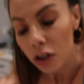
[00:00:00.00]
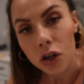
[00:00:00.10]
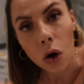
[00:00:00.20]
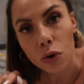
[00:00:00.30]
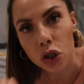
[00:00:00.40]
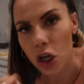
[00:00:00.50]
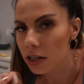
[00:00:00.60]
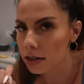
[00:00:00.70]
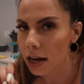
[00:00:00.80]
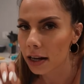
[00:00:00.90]
Toast
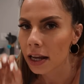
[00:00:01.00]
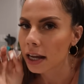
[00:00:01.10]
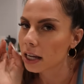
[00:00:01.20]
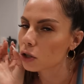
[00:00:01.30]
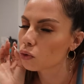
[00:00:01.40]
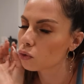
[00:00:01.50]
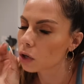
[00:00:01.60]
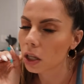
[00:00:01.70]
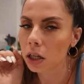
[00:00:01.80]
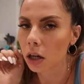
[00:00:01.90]
just said he's
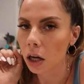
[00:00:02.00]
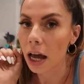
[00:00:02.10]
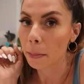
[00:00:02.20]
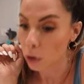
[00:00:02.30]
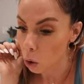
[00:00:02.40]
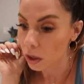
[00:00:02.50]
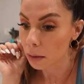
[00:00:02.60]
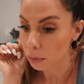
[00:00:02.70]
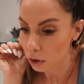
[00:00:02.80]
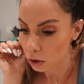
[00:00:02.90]
really good at blowing
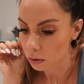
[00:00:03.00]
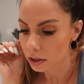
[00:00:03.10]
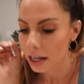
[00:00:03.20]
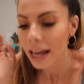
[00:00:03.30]
up balloons.